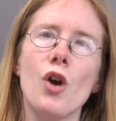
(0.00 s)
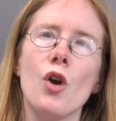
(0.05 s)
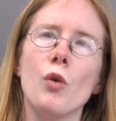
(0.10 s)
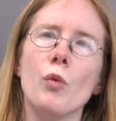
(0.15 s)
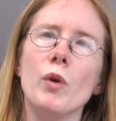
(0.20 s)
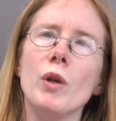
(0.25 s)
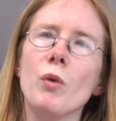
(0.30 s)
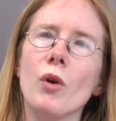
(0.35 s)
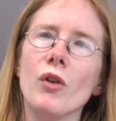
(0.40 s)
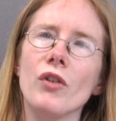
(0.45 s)

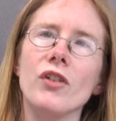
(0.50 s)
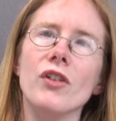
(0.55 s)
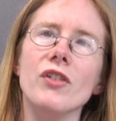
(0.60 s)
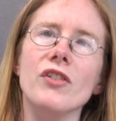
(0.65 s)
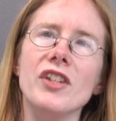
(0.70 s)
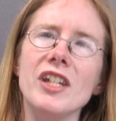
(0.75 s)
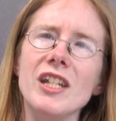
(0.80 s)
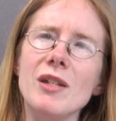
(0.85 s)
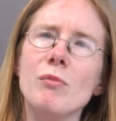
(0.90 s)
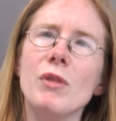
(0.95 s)
We want to
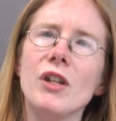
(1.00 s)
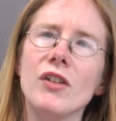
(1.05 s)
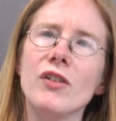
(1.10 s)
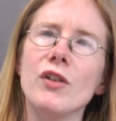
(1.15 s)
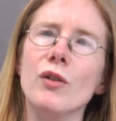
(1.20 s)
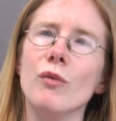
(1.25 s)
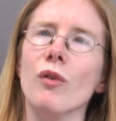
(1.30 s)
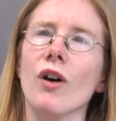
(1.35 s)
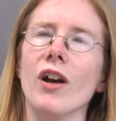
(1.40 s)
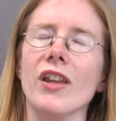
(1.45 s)

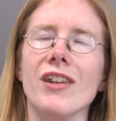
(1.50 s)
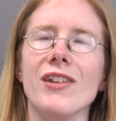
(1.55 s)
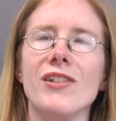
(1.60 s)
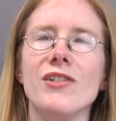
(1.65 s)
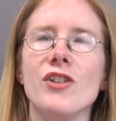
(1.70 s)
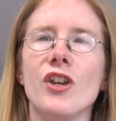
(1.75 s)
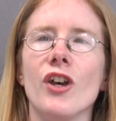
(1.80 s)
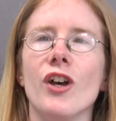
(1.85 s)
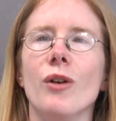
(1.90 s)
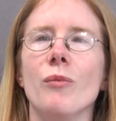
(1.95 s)
demystify this
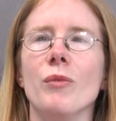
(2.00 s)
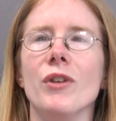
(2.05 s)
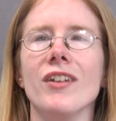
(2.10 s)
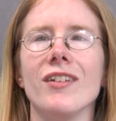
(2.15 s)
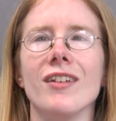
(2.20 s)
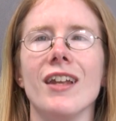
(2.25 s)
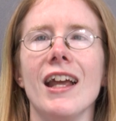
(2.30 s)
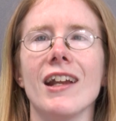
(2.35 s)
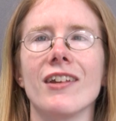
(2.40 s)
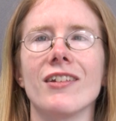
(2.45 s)
term
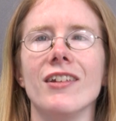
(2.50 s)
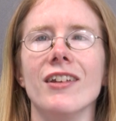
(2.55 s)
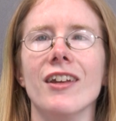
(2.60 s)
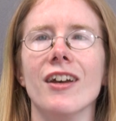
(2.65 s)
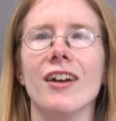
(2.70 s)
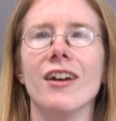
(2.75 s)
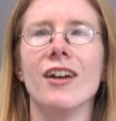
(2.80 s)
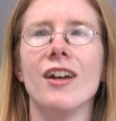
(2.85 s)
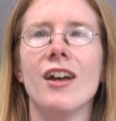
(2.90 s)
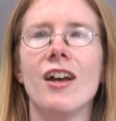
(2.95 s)

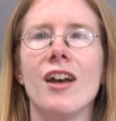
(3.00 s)
dyslexia,